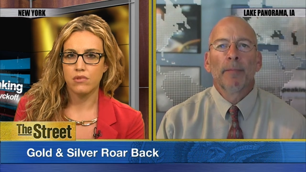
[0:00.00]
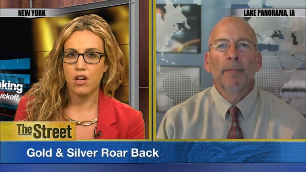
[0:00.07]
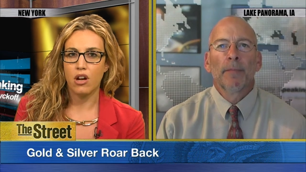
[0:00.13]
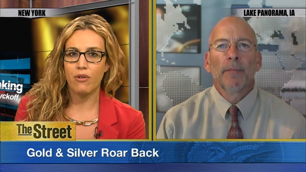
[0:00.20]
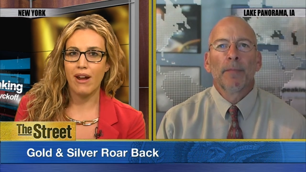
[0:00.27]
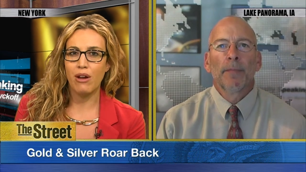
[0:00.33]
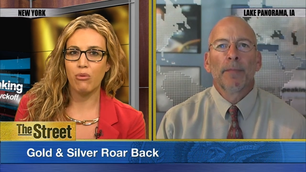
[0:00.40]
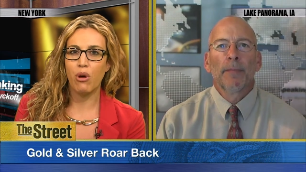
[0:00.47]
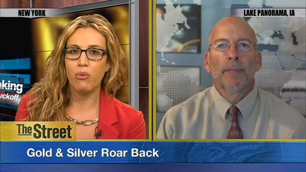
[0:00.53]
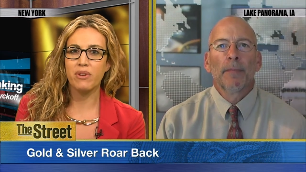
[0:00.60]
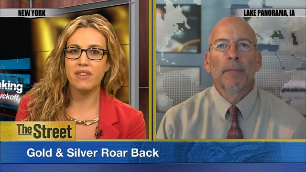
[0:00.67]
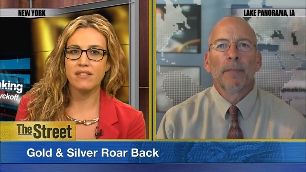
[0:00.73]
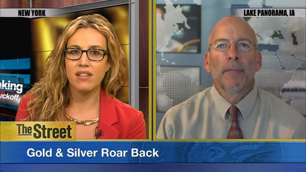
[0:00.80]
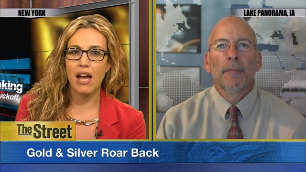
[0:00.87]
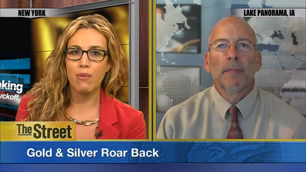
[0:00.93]
Speaker 1: All right. Well,
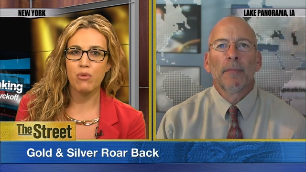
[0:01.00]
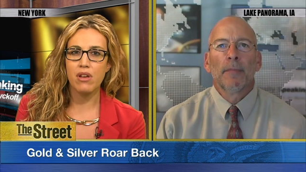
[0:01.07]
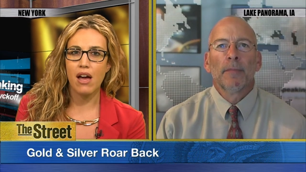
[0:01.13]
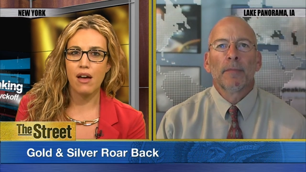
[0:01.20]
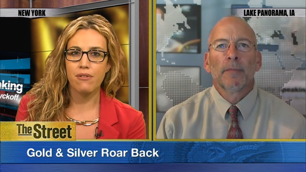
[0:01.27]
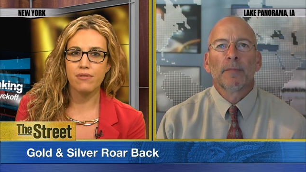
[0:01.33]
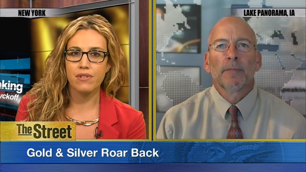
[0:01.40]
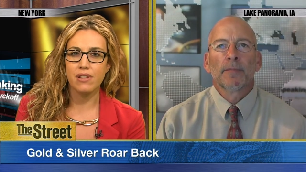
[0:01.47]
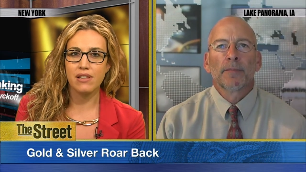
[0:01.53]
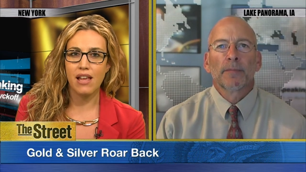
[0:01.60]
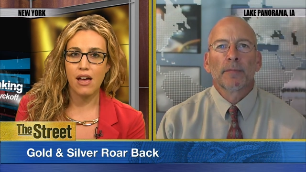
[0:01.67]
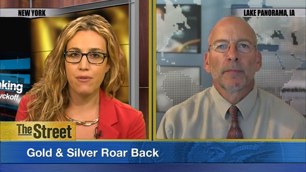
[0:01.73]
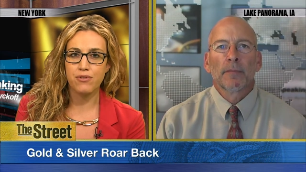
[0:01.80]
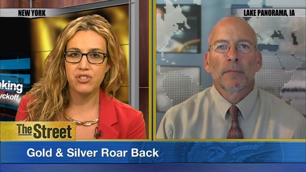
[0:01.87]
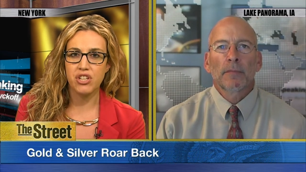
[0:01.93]
with the time we have
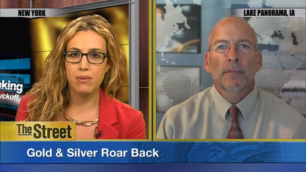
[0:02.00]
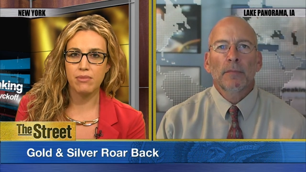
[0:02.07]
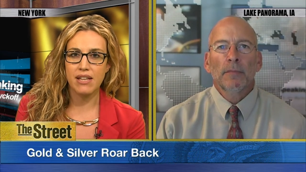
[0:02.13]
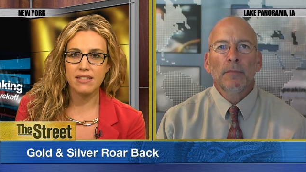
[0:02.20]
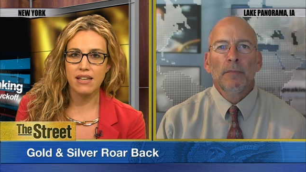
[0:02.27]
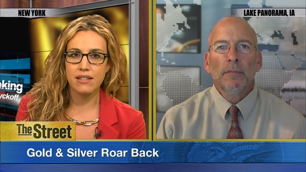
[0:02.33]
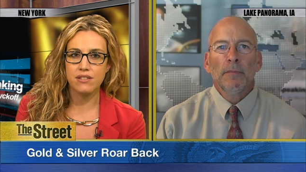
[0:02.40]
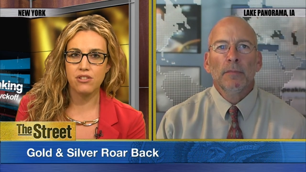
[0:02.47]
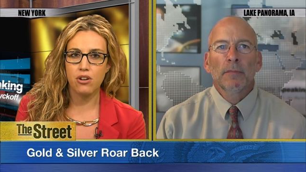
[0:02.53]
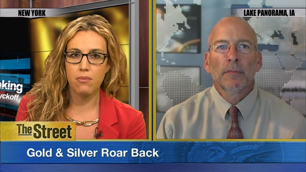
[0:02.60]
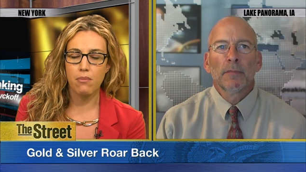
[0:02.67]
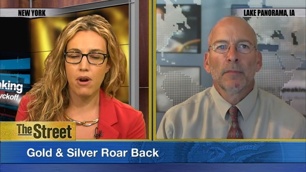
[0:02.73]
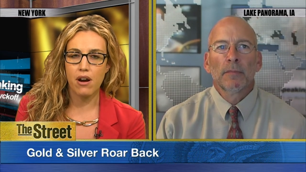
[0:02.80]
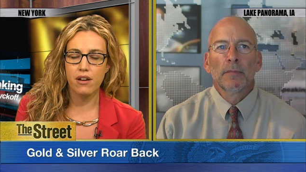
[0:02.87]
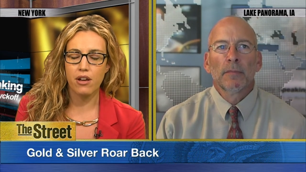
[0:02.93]
left, Jim, let's get to your
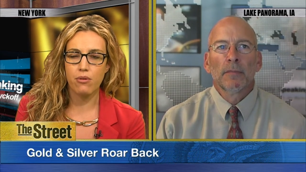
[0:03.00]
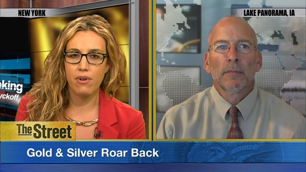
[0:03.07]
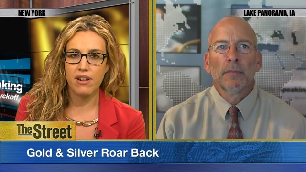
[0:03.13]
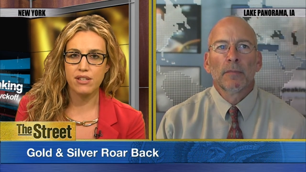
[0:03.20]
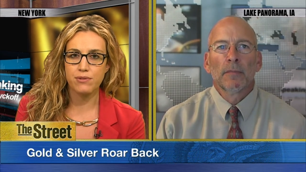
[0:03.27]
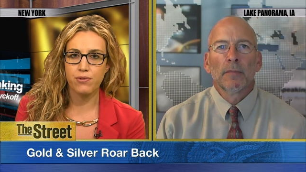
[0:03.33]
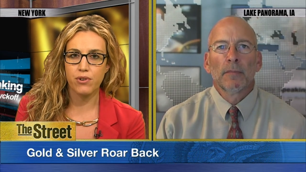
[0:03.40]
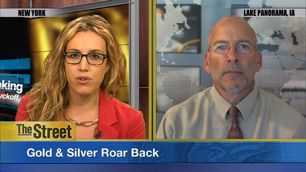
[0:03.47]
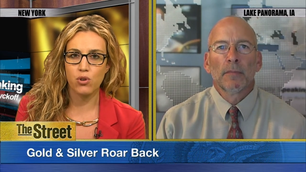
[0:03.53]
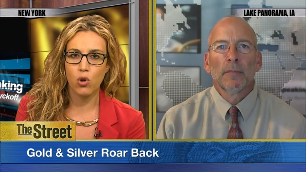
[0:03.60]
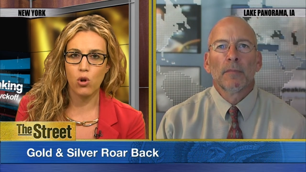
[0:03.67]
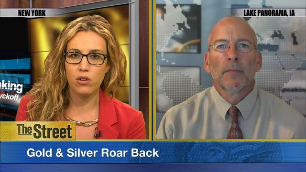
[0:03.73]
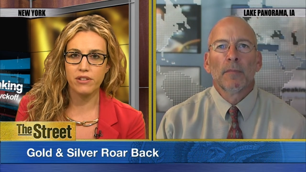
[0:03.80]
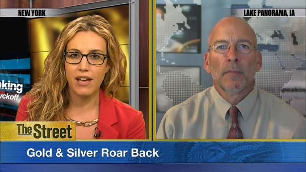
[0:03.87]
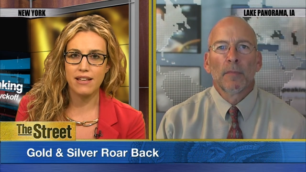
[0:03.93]
market readings for
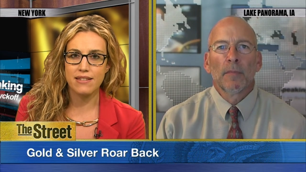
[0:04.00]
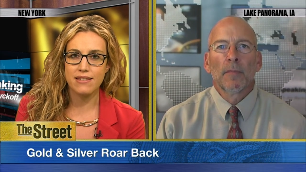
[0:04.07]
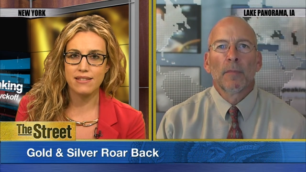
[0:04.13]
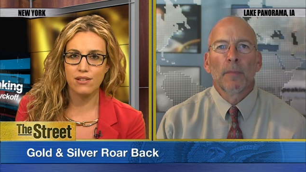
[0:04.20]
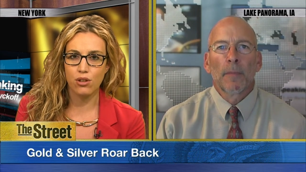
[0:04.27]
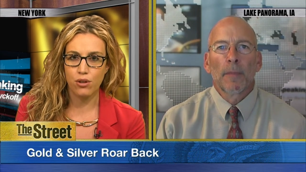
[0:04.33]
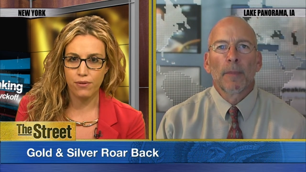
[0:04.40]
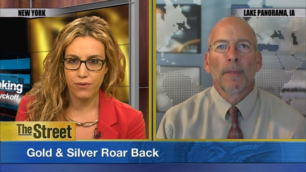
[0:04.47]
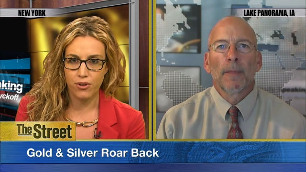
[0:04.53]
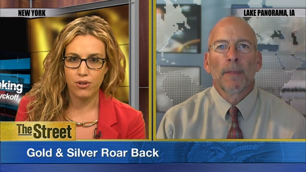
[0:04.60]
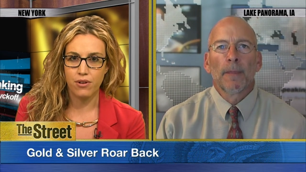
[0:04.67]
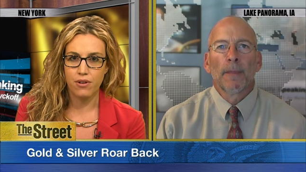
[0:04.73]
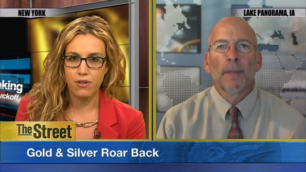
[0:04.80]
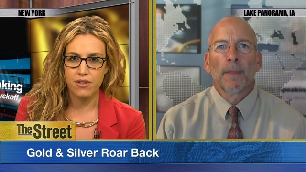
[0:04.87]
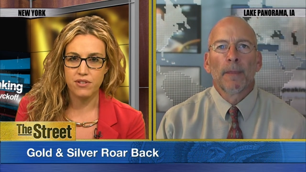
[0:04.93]
gold and
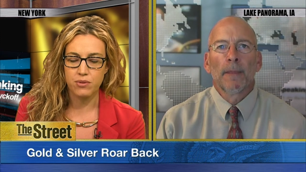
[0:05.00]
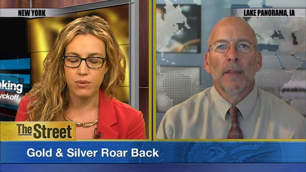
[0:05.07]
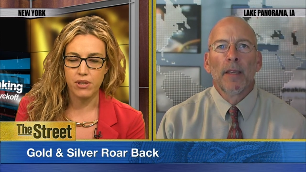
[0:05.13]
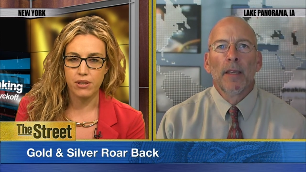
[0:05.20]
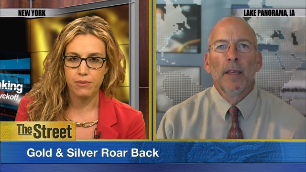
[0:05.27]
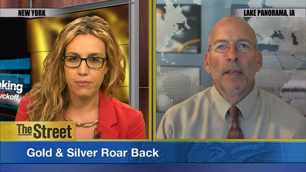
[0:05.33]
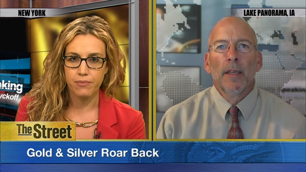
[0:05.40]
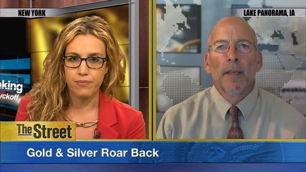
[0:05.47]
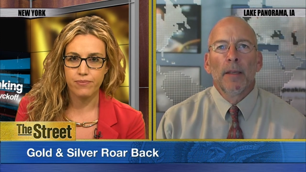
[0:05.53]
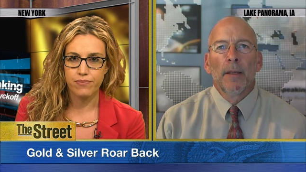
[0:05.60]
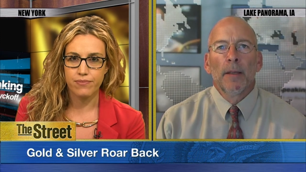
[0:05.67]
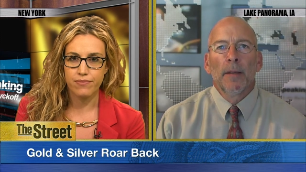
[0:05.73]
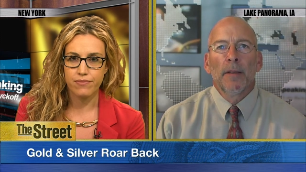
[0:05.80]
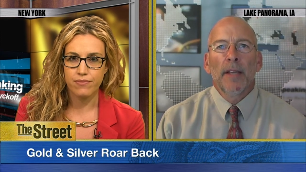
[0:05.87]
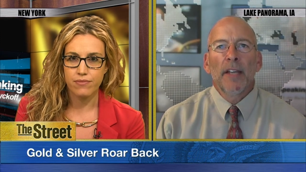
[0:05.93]
silver this week.
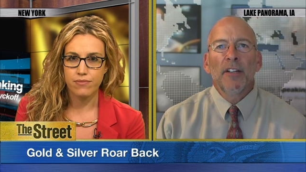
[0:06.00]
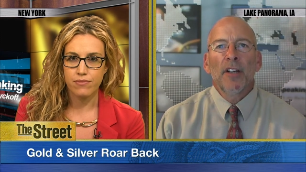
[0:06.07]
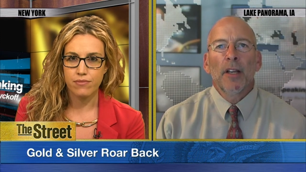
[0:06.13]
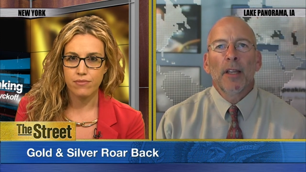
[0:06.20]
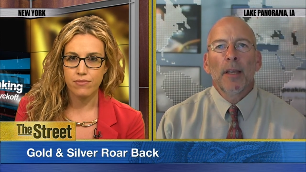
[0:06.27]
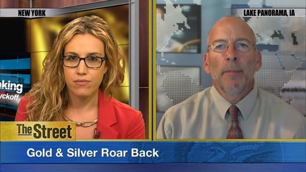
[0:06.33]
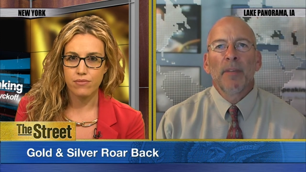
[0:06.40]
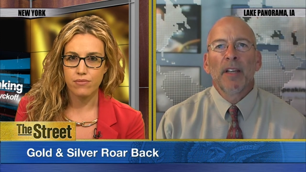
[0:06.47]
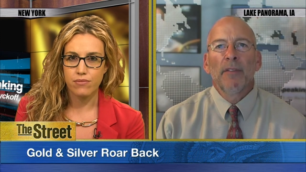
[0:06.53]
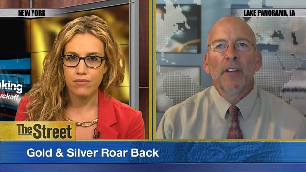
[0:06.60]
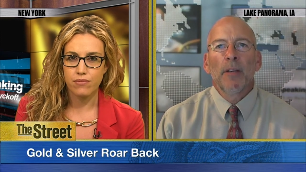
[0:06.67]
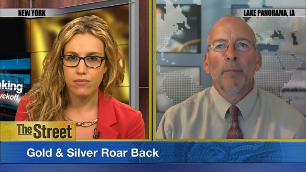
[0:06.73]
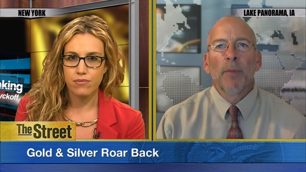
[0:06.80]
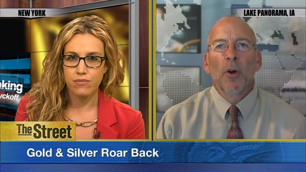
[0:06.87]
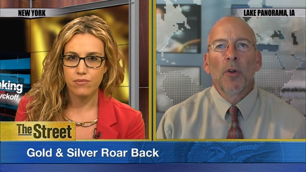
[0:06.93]
Speaker 2: Danielle, I'm
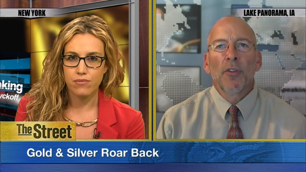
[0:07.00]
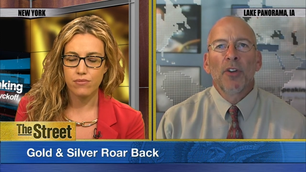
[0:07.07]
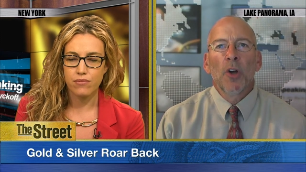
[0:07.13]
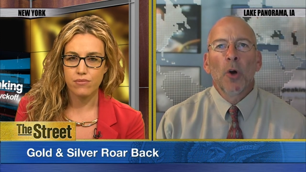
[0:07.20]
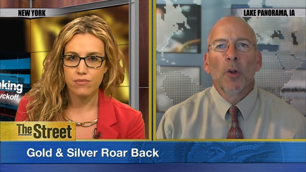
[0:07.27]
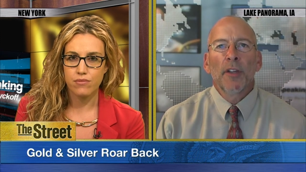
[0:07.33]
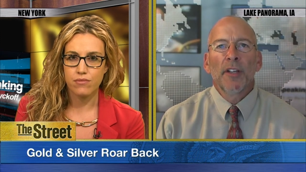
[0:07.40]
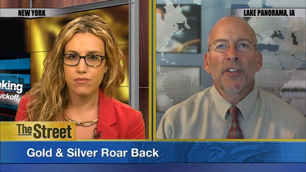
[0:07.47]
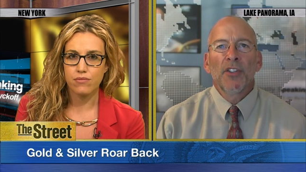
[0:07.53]
giving both gold and